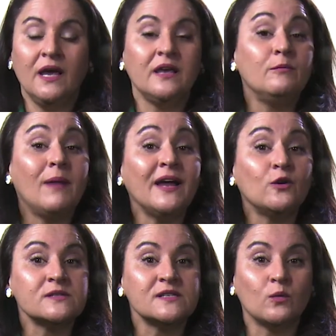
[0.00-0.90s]
You might
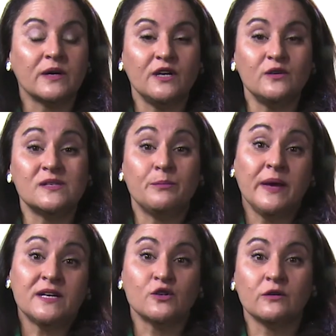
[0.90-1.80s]
also want to use a
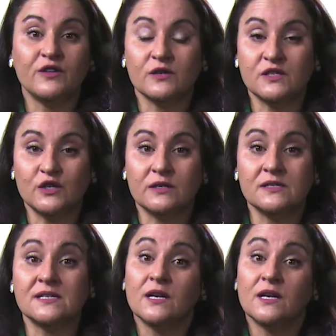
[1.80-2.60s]
picture of your students